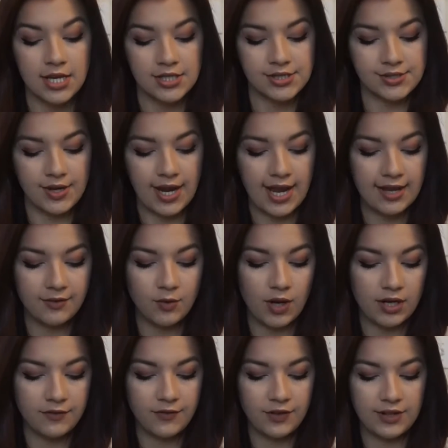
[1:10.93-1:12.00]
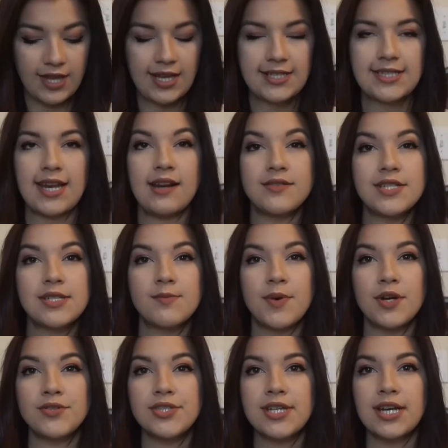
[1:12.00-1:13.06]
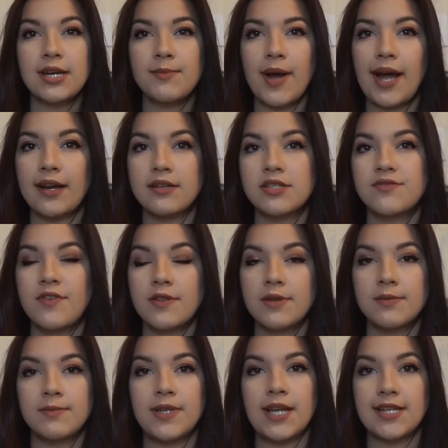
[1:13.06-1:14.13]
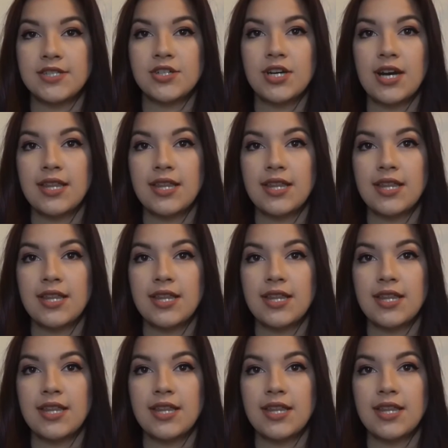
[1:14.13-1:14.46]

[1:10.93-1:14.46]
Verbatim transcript: So I have quite a few things. I was supposed to get a package from them yesterday